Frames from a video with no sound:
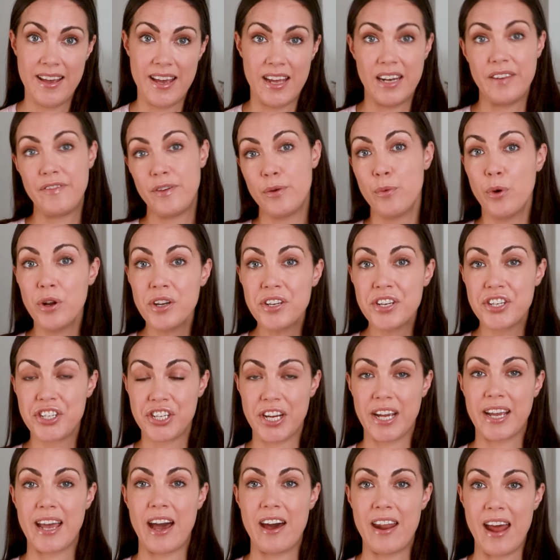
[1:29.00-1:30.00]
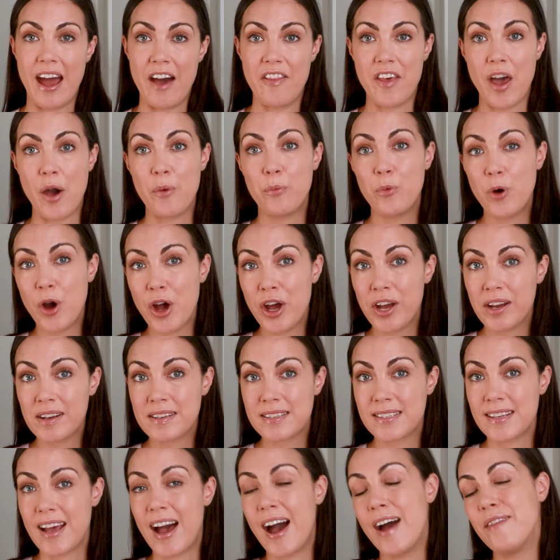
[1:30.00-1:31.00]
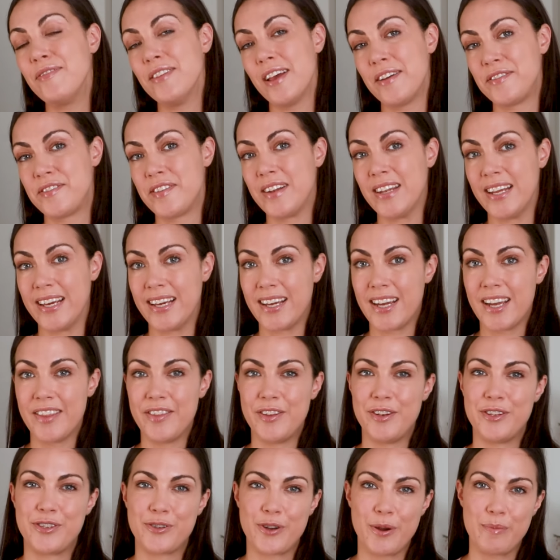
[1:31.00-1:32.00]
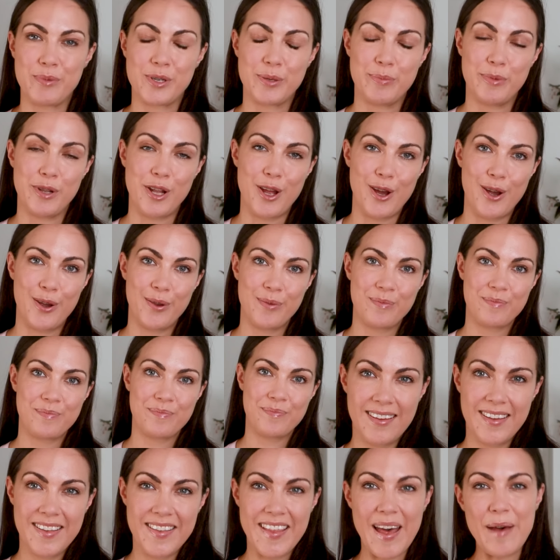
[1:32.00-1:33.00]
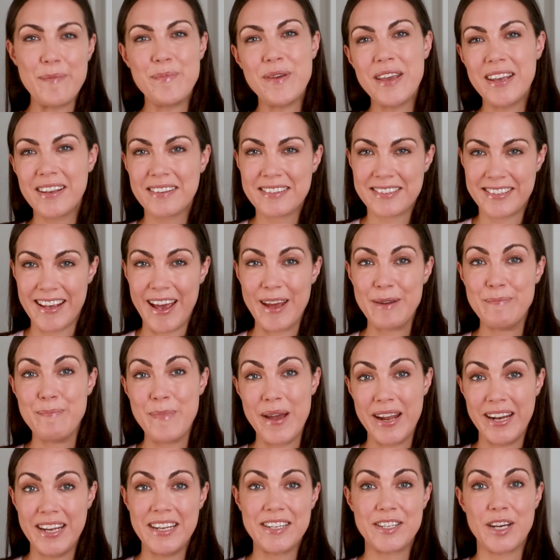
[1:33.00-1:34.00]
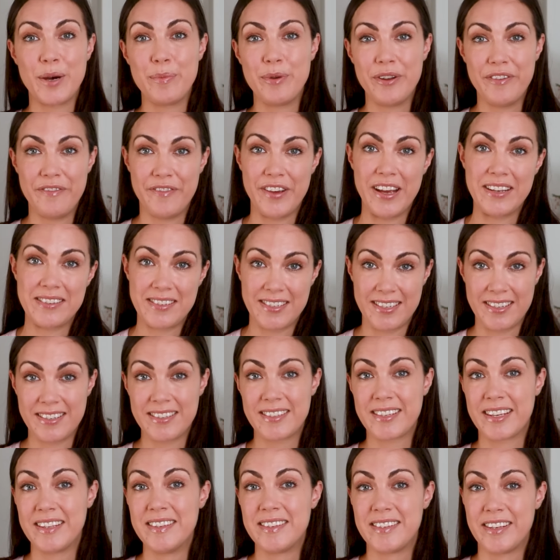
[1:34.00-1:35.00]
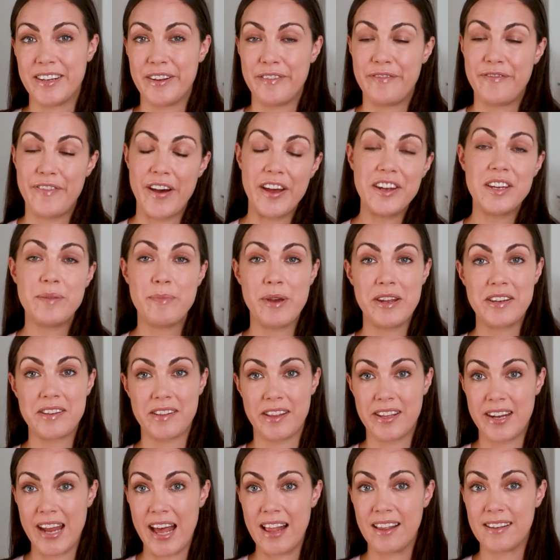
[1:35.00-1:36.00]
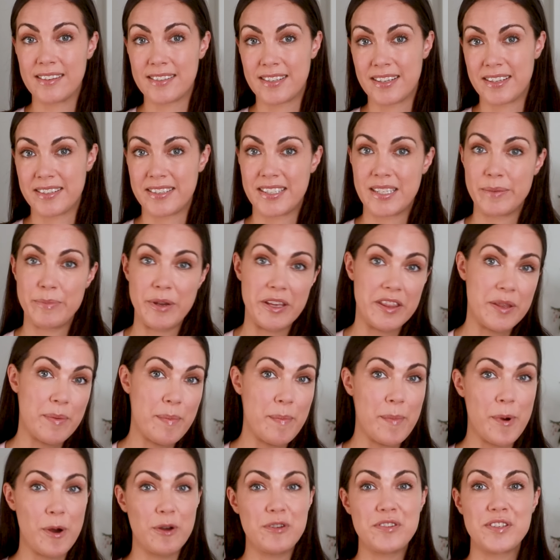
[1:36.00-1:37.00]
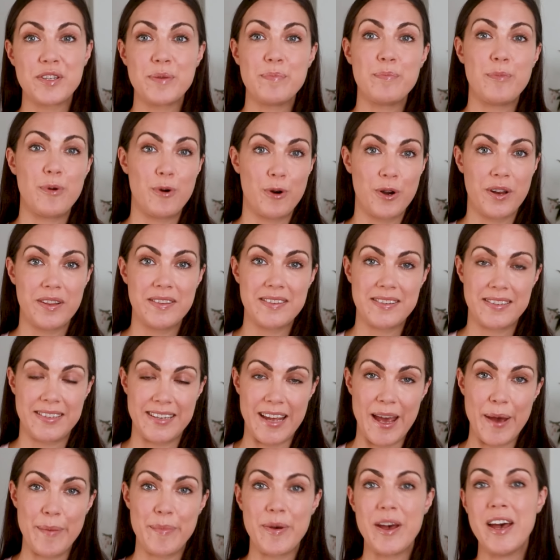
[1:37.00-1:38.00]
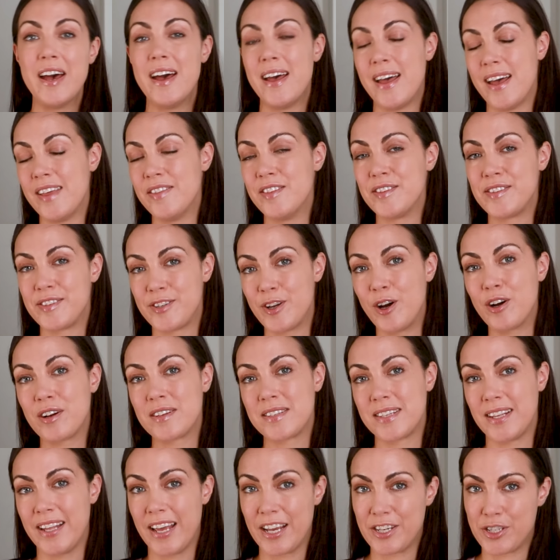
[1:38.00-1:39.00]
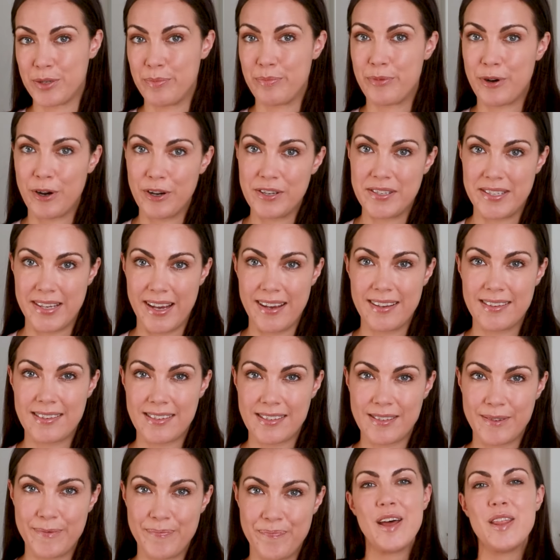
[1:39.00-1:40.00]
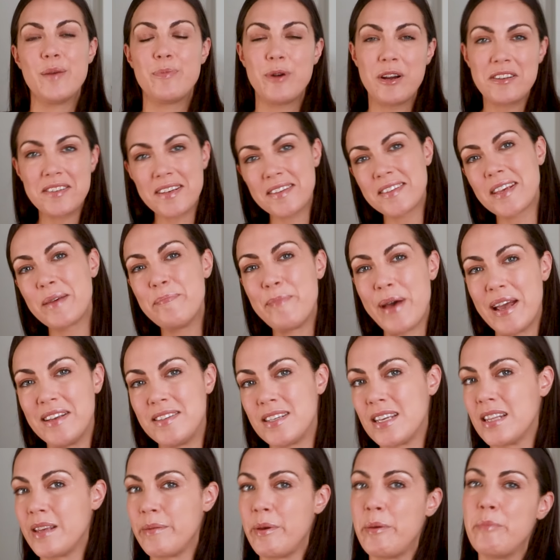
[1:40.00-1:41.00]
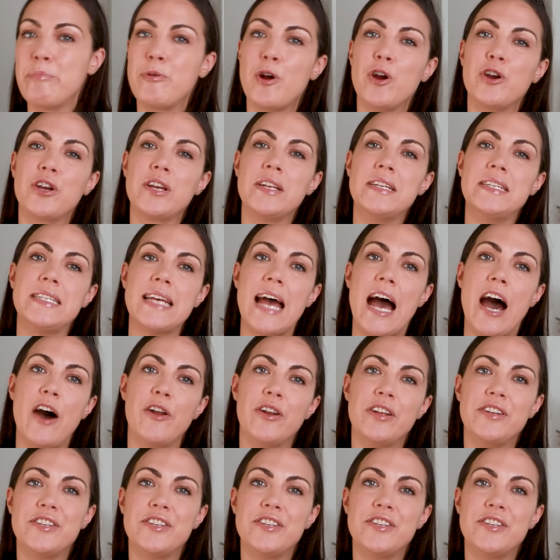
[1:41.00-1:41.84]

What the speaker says: And if you want to check out how that works, I've left a link in the description below. That being said, many top investors consider fundamental analysis to be the most important step in the stock selection process. The process can basically be broken down